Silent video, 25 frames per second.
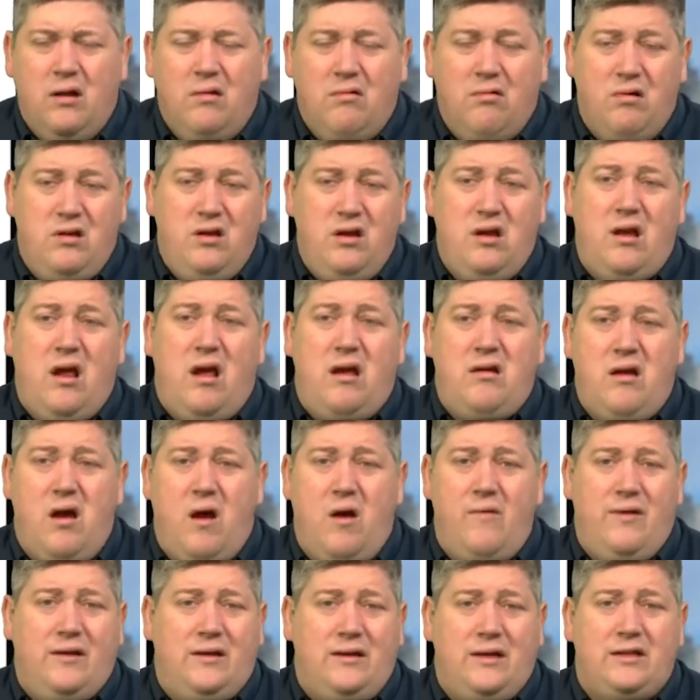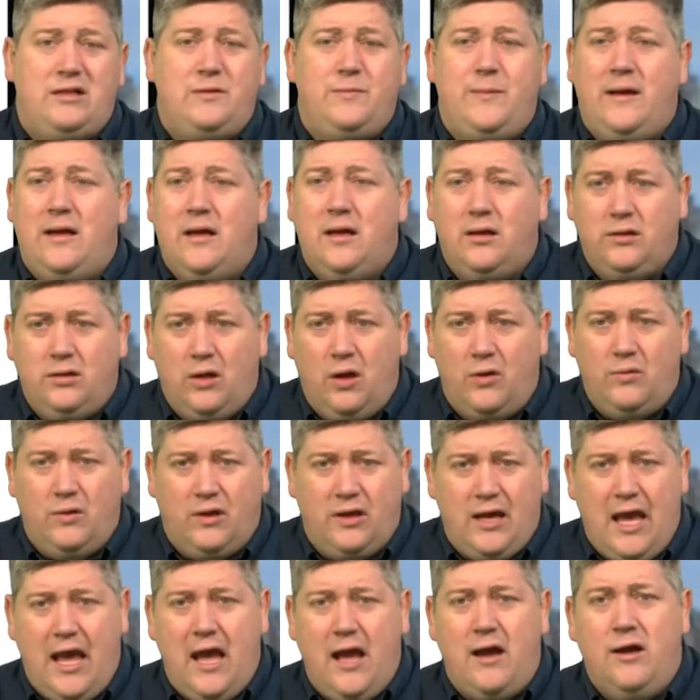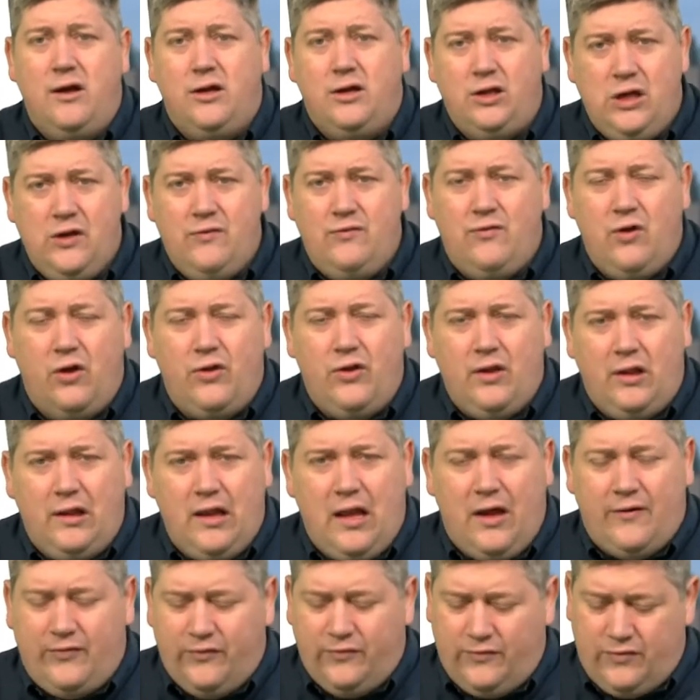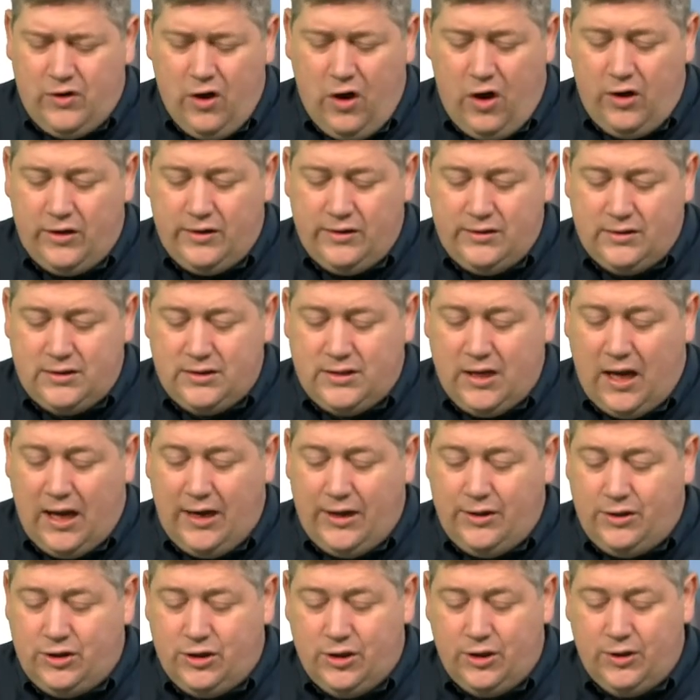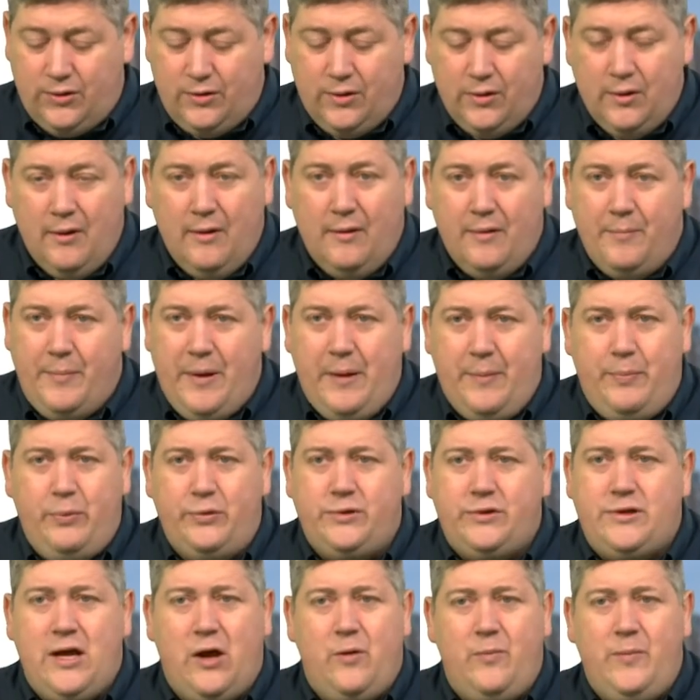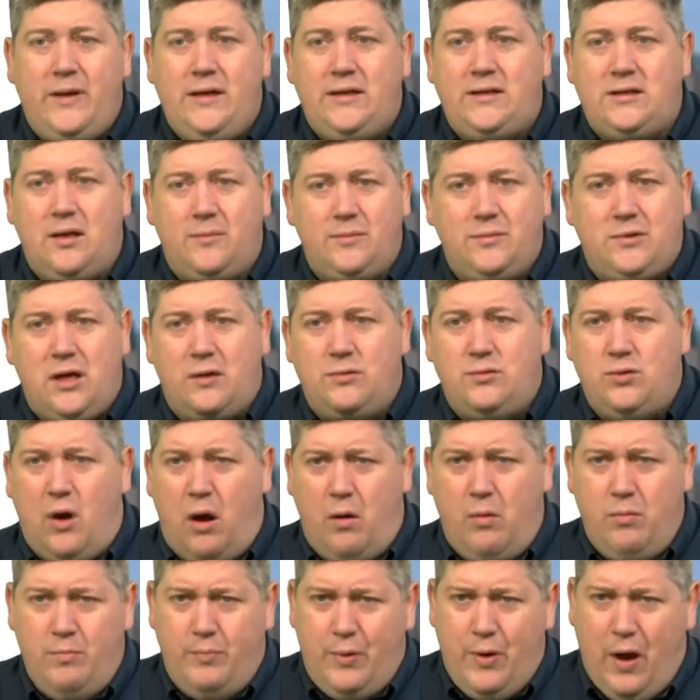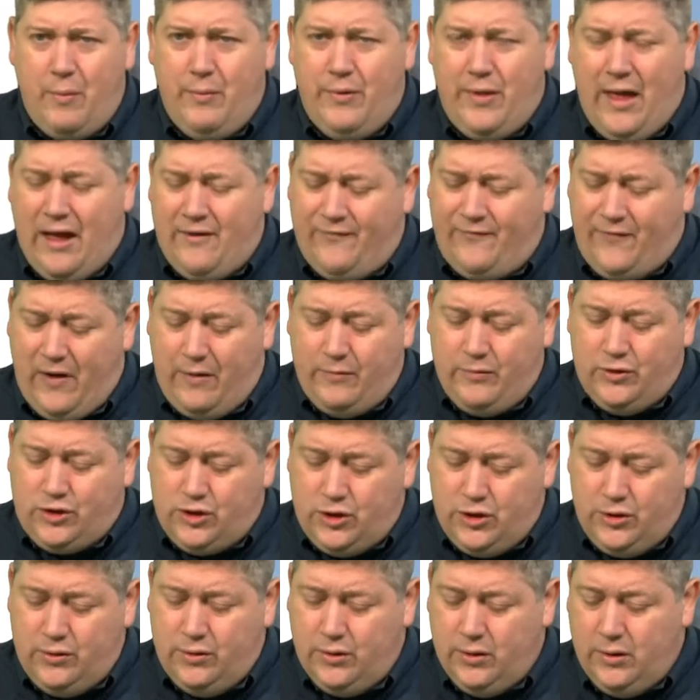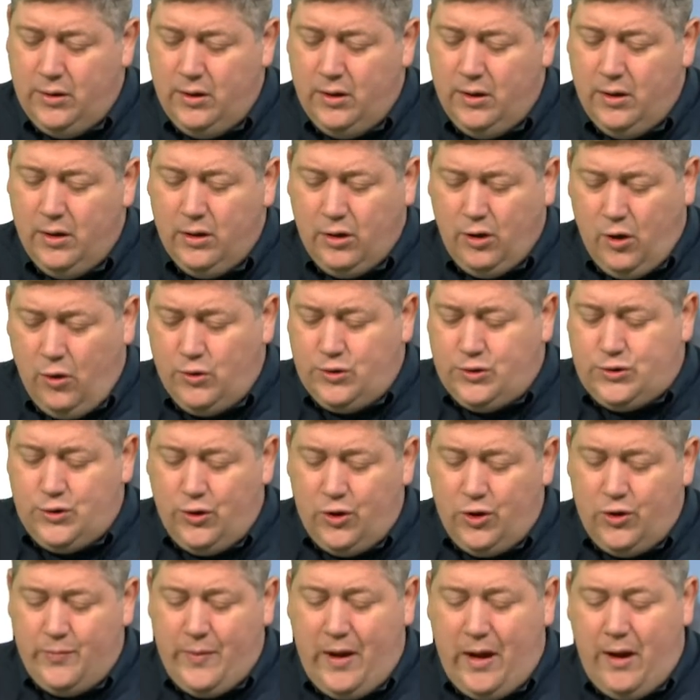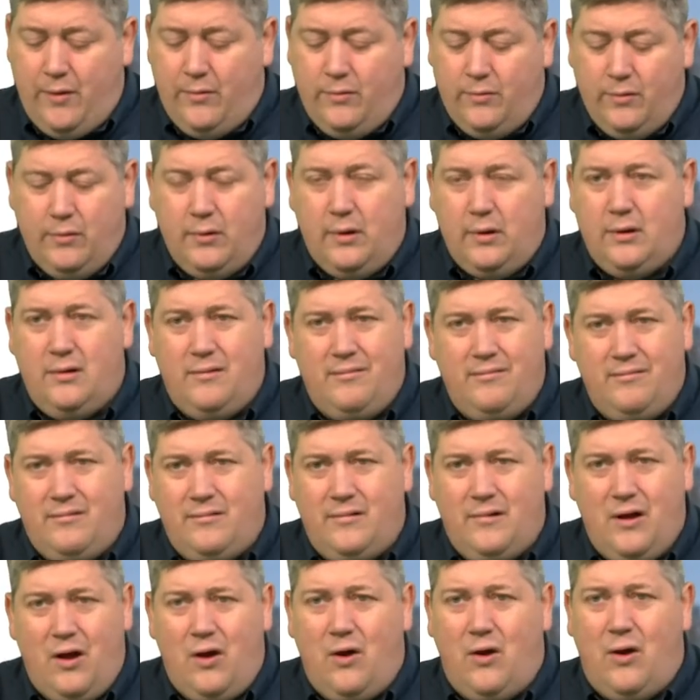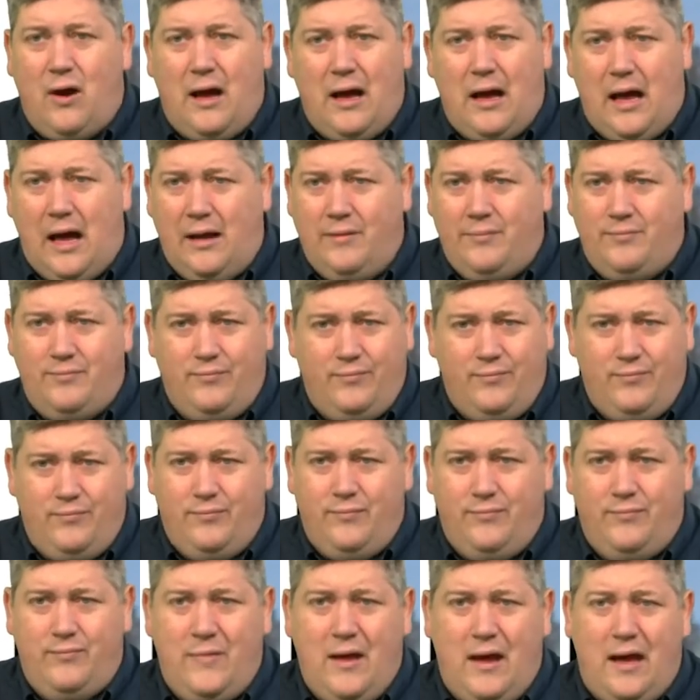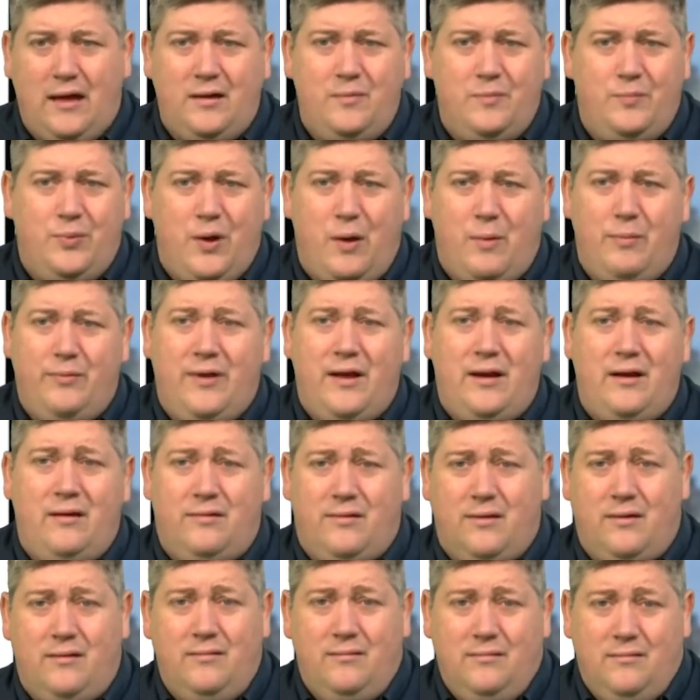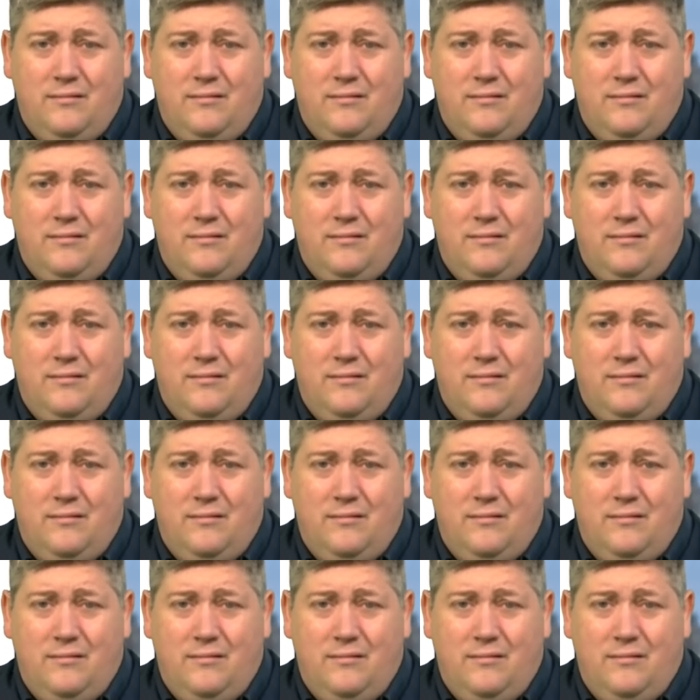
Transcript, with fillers: When you don't know they did to me, don't care. You've got the love of God inside you. People tell me sometimes, well, I wouldn't put up with that if I was you. Go and sort them out. And no, I, I, I didn't put up with anything.